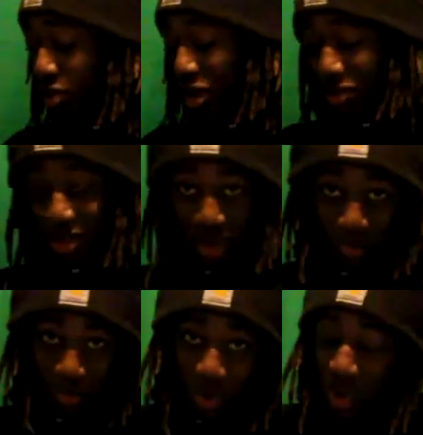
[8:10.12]
to buy me
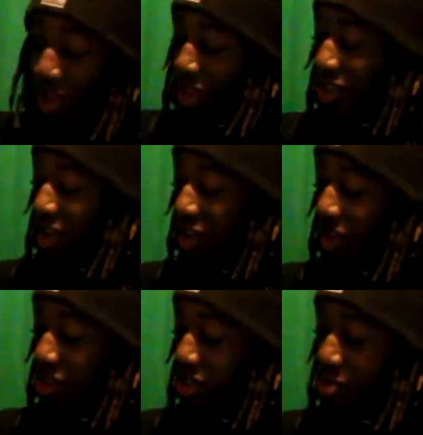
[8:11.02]
some
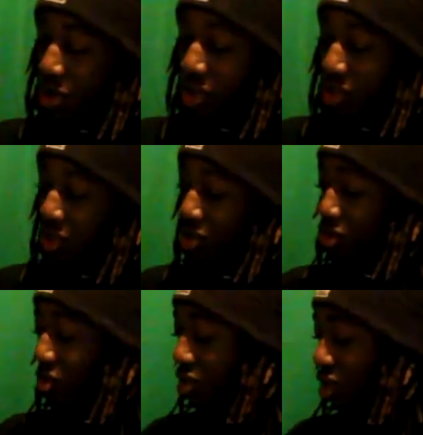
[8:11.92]
Nakel Smith shoes.